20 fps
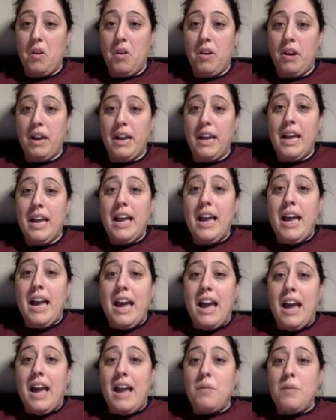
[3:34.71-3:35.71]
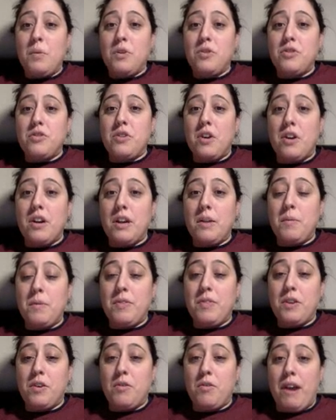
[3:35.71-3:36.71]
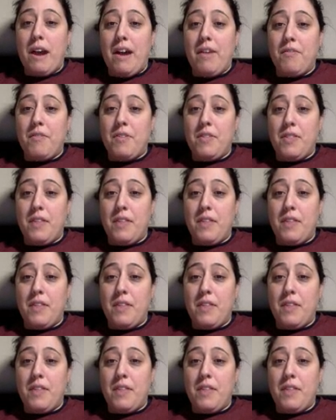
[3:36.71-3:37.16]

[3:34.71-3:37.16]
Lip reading: All right, and we're starting with the graph